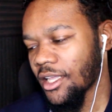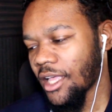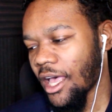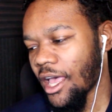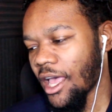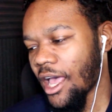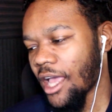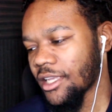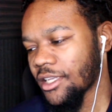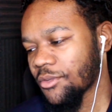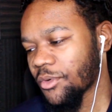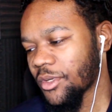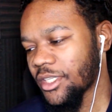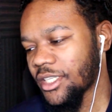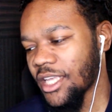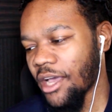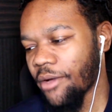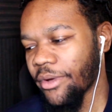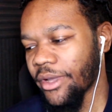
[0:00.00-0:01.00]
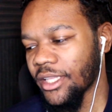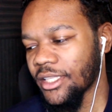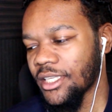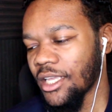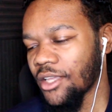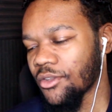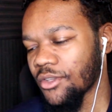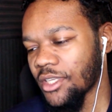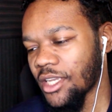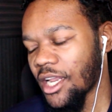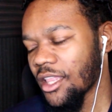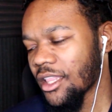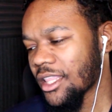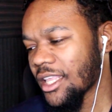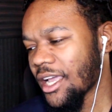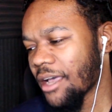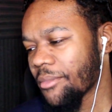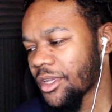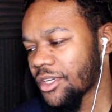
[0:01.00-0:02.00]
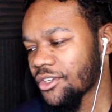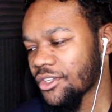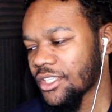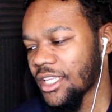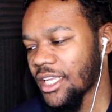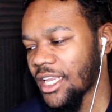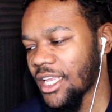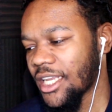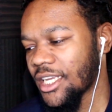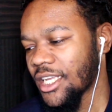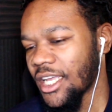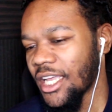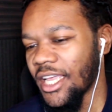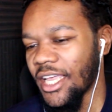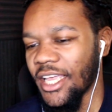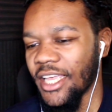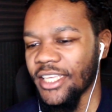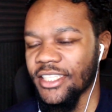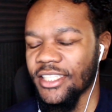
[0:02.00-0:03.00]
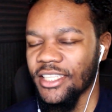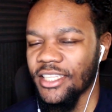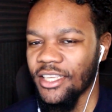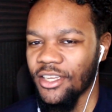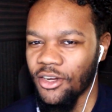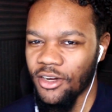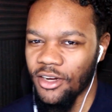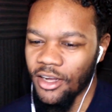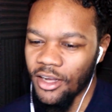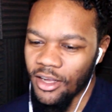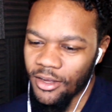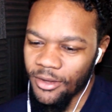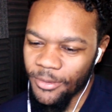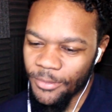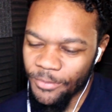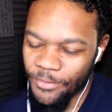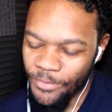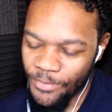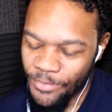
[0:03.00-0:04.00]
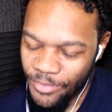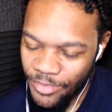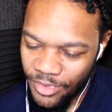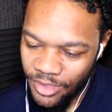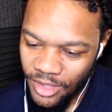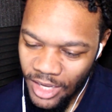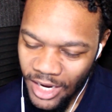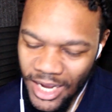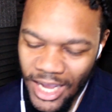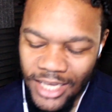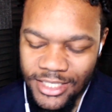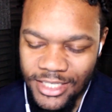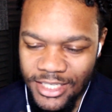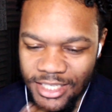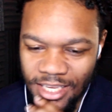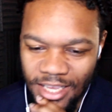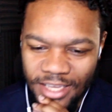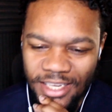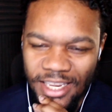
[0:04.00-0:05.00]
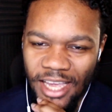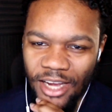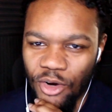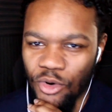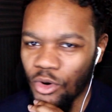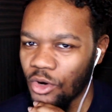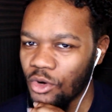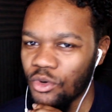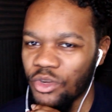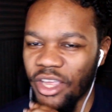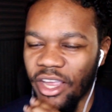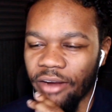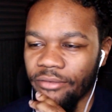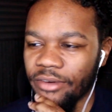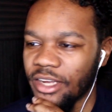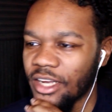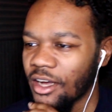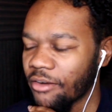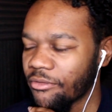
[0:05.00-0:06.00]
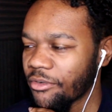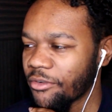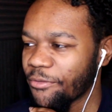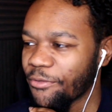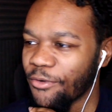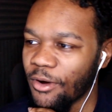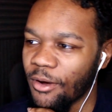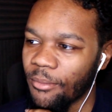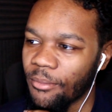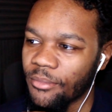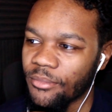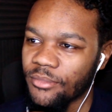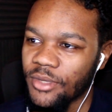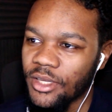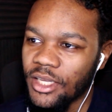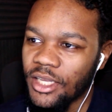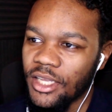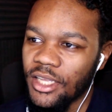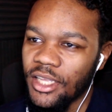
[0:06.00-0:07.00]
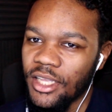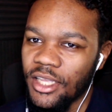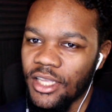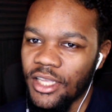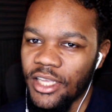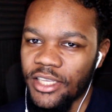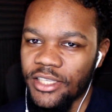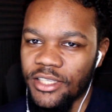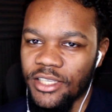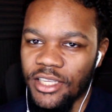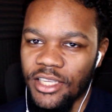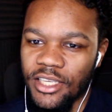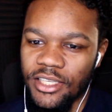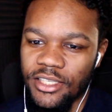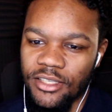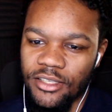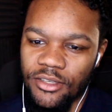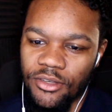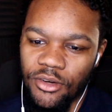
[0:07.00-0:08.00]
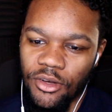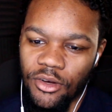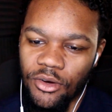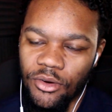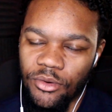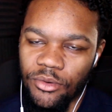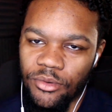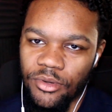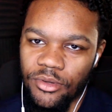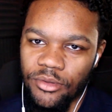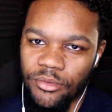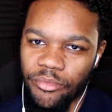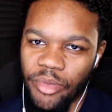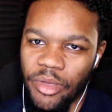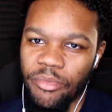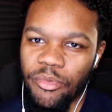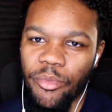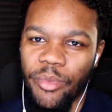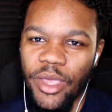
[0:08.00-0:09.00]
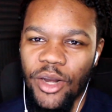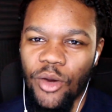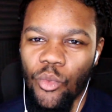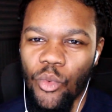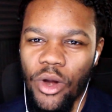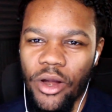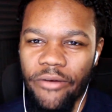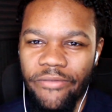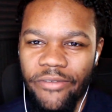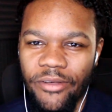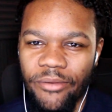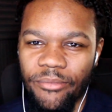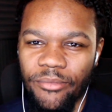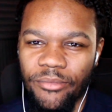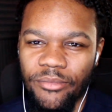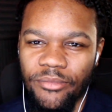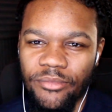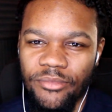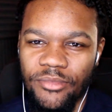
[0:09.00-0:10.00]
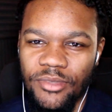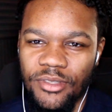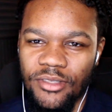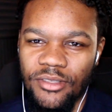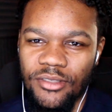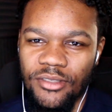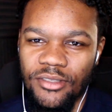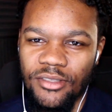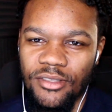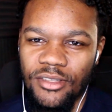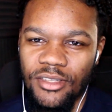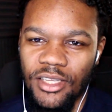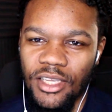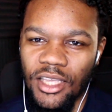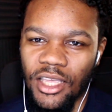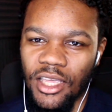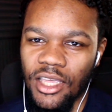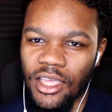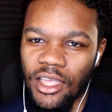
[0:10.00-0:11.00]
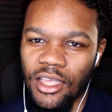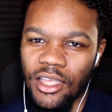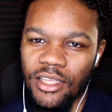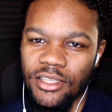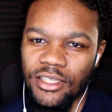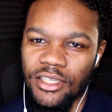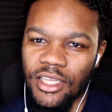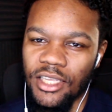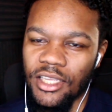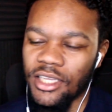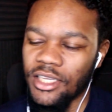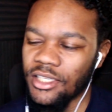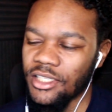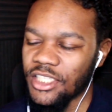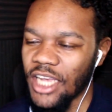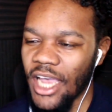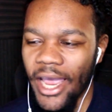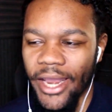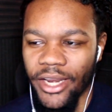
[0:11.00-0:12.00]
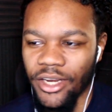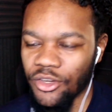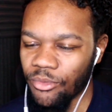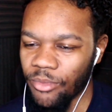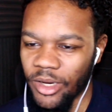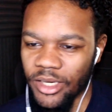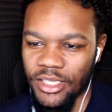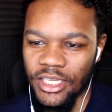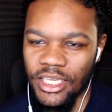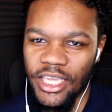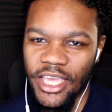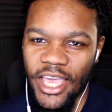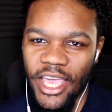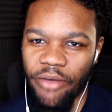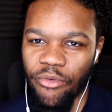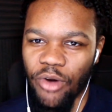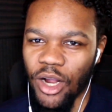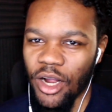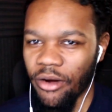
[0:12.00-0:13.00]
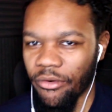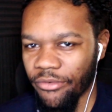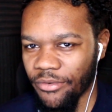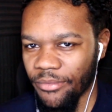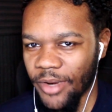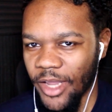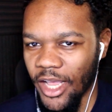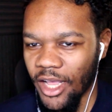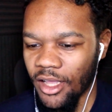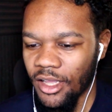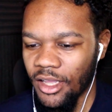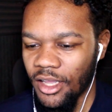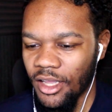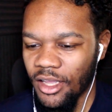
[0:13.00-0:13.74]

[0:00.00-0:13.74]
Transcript: I just want to see how it continues. Another thing I'm interested in is... Akashi said that Kuroko can't recover from... His, his, you know, people being aware of him, he, he, his, he's shining too much. He can't recover from that.